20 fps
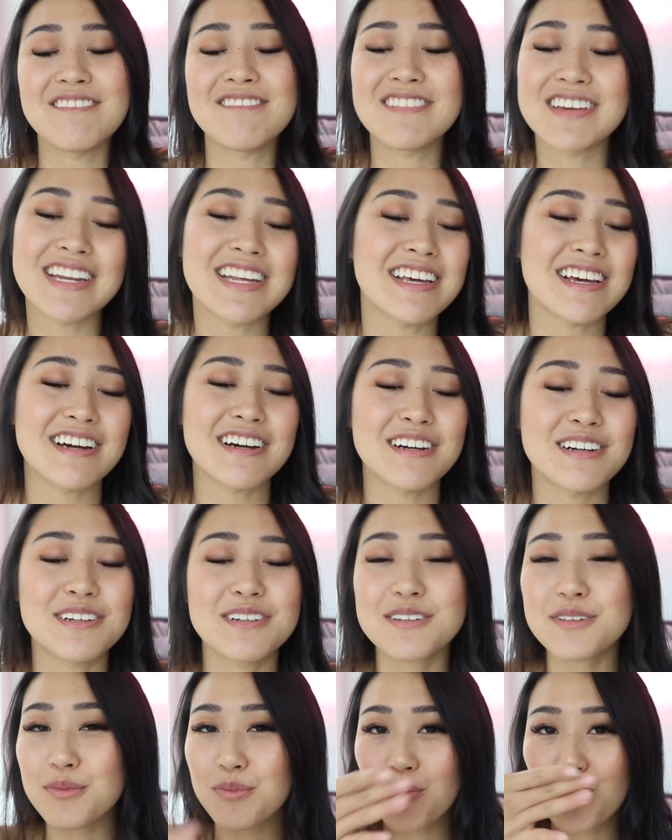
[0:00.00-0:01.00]

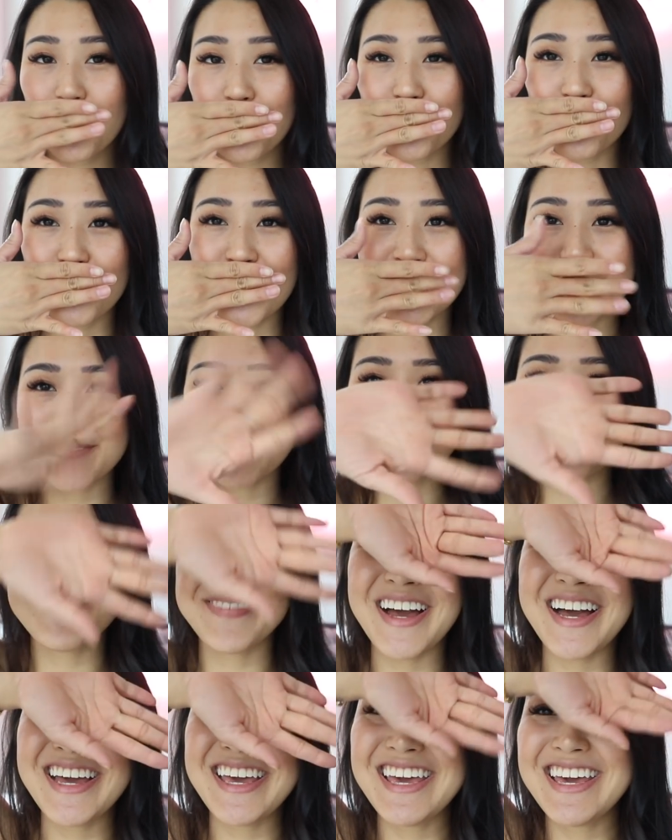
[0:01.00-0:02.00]
video.
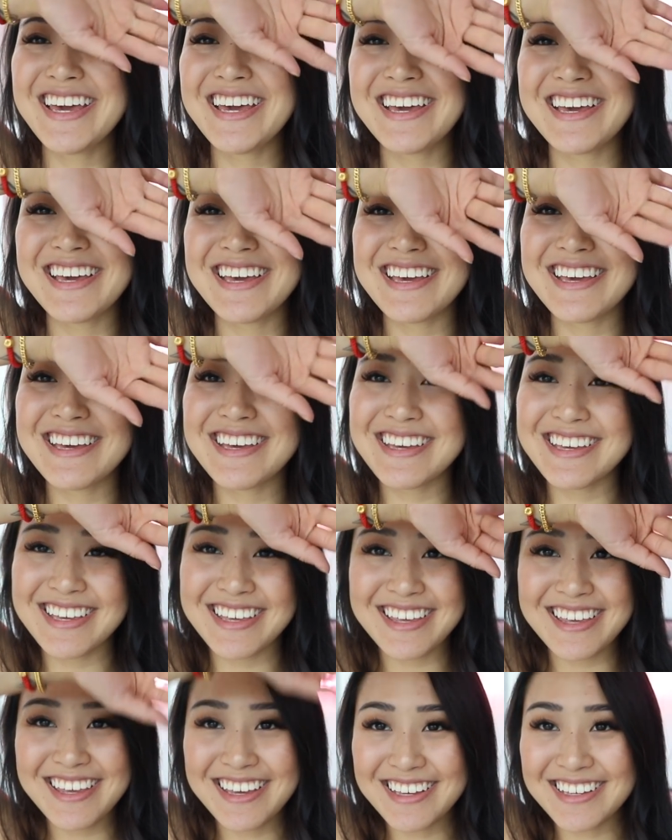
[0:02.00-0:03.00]

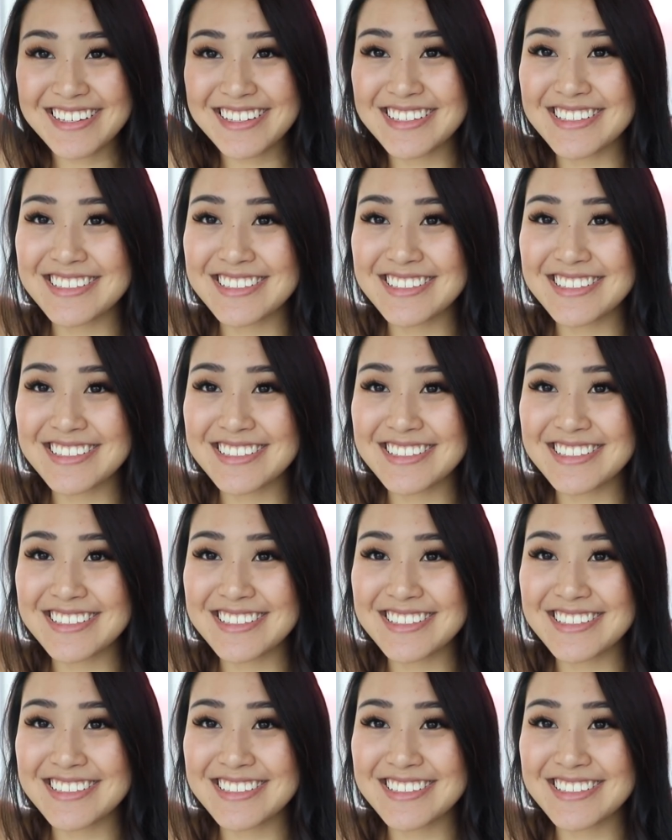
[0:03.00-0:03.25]
Bye!